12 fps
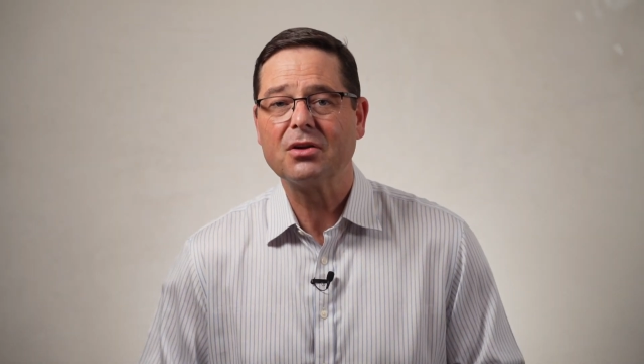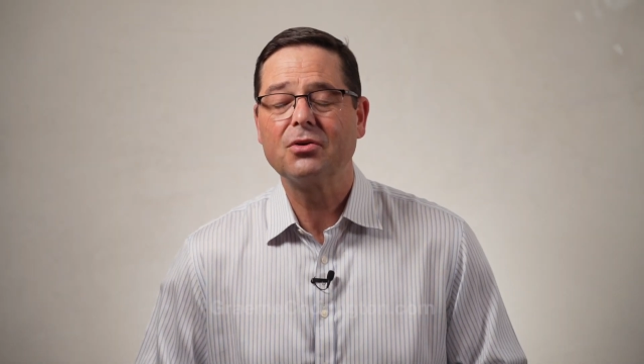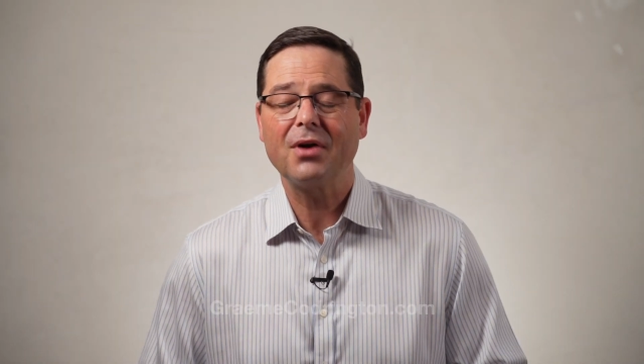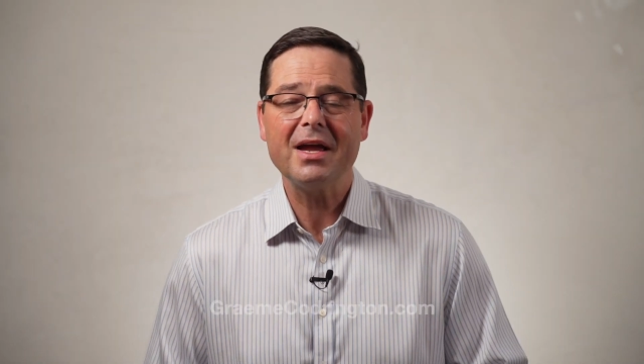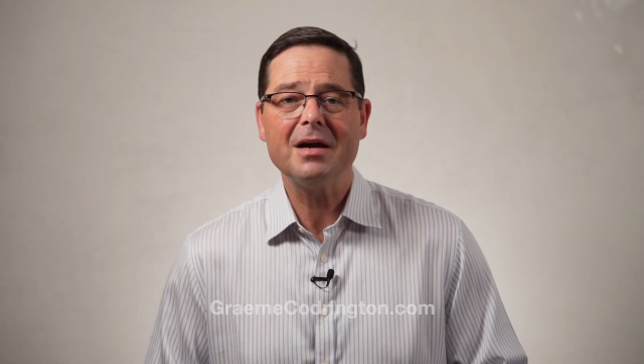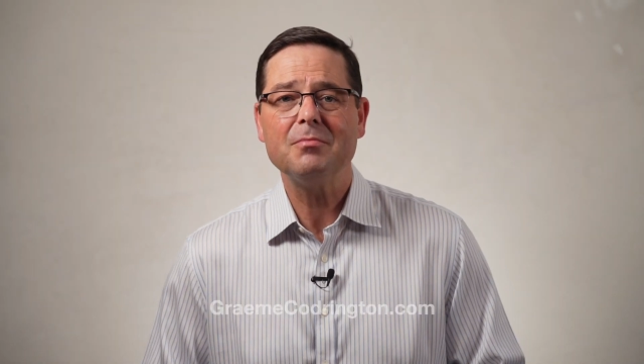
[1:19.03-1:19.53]

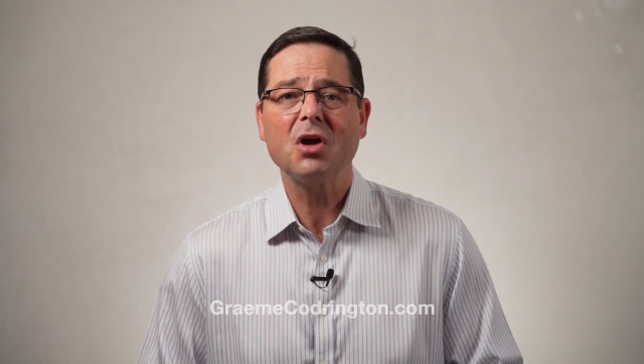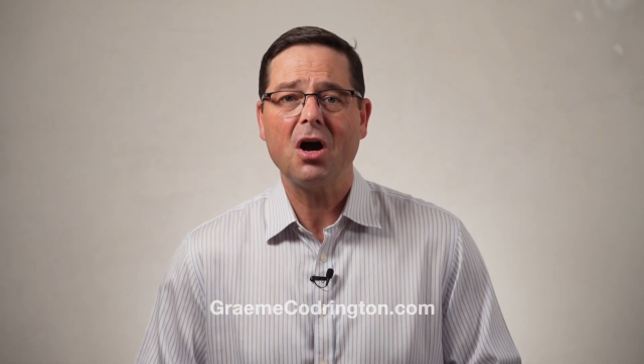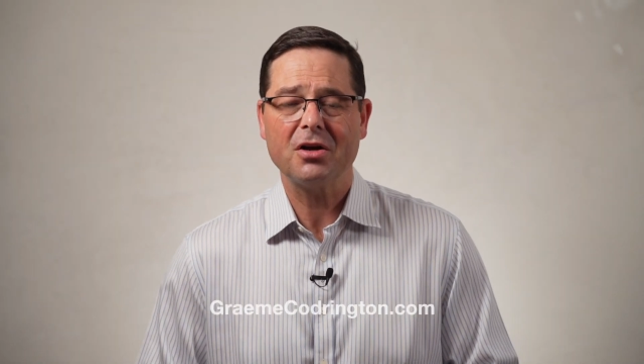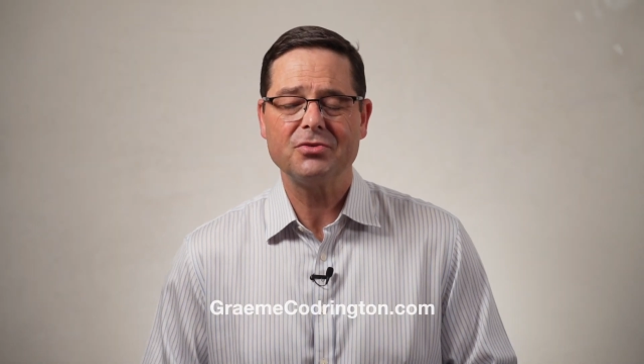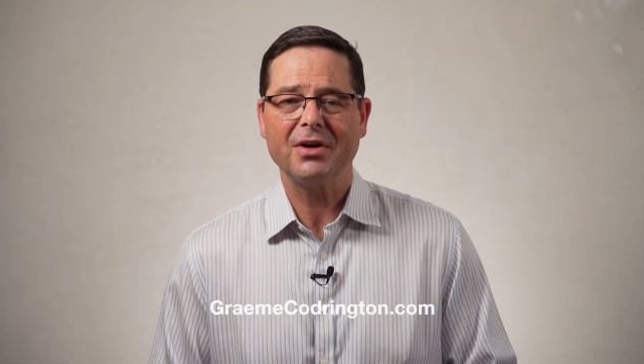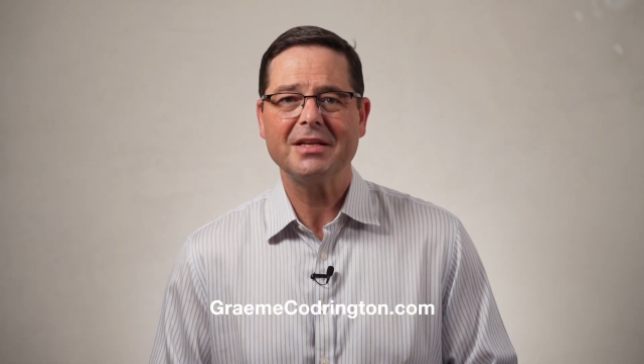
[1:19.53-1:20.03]
graeme
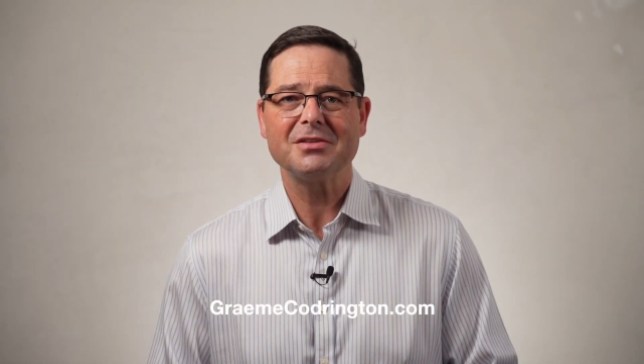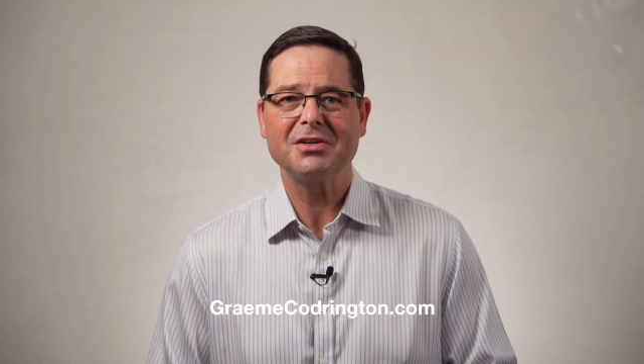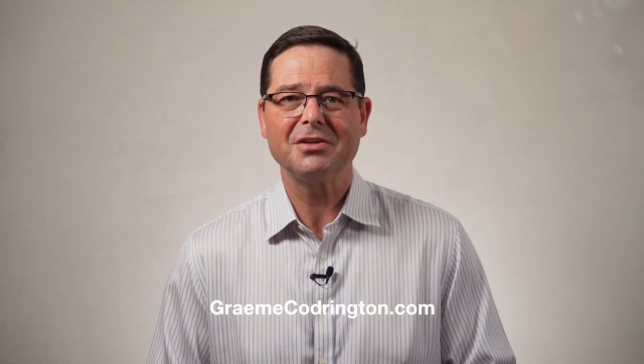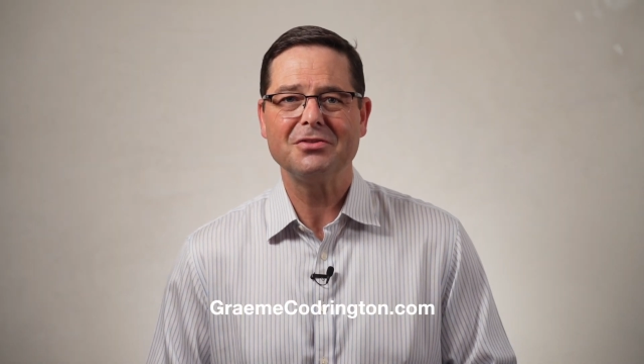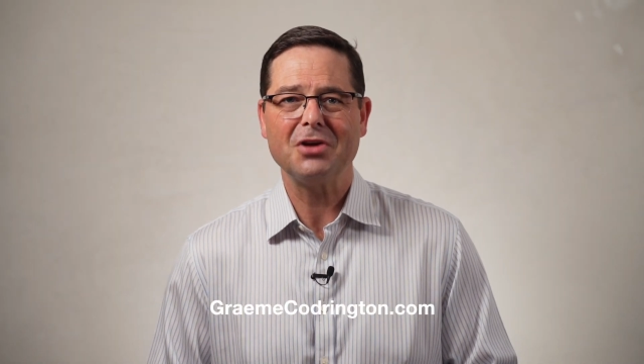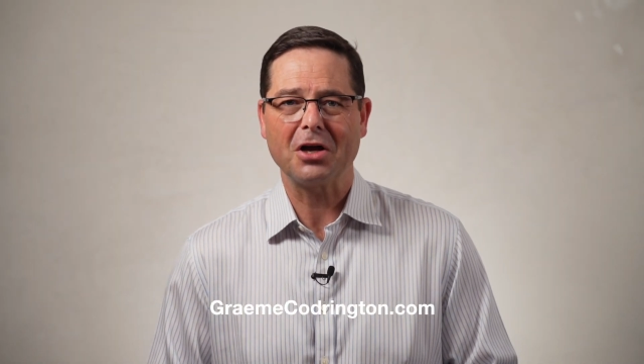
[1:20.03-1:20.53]

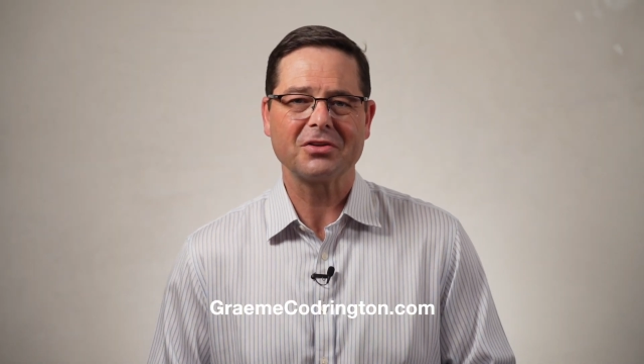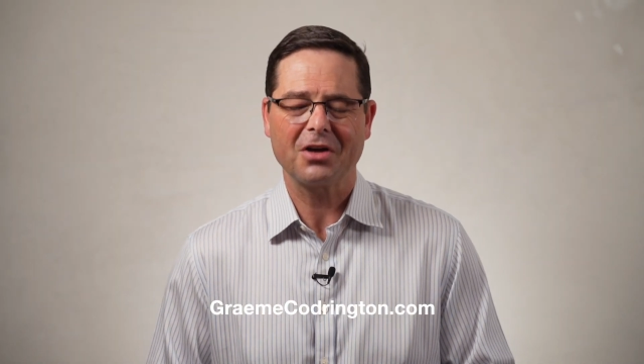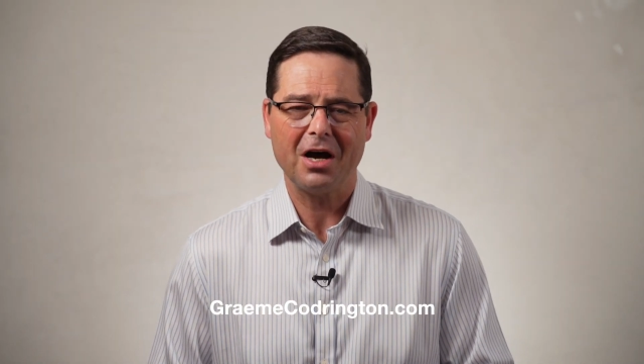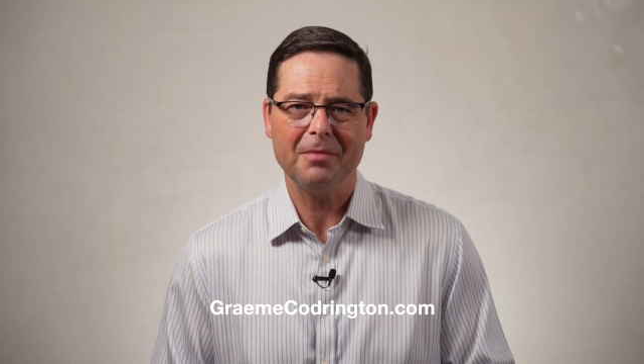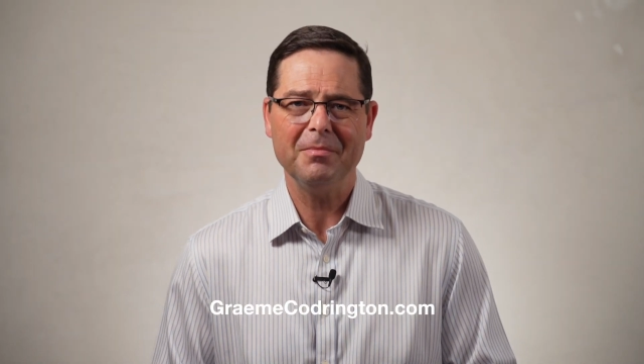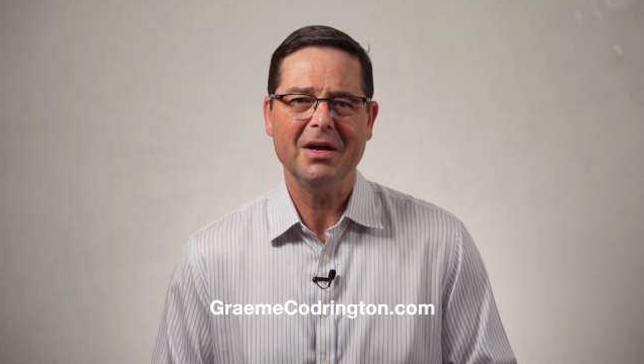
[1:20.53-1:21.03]
codrington dot
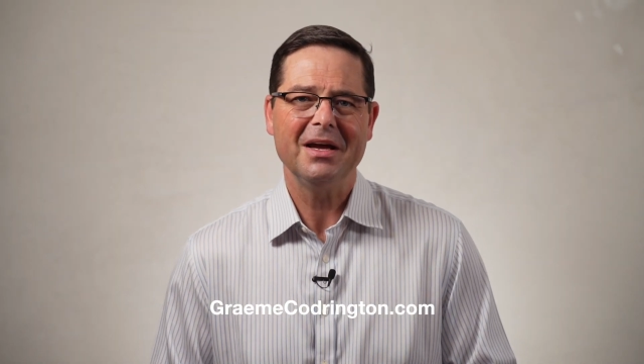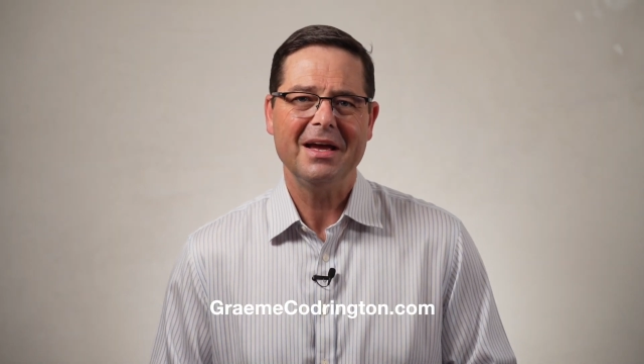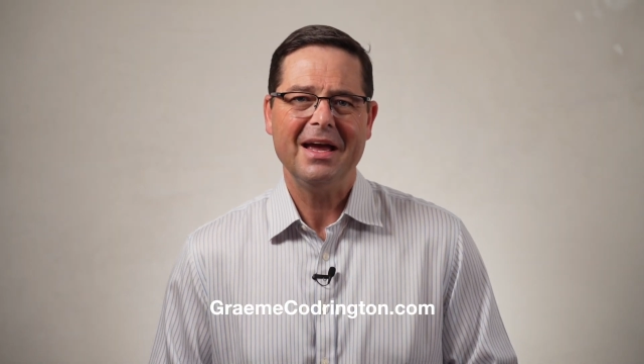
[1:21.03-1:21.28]
com,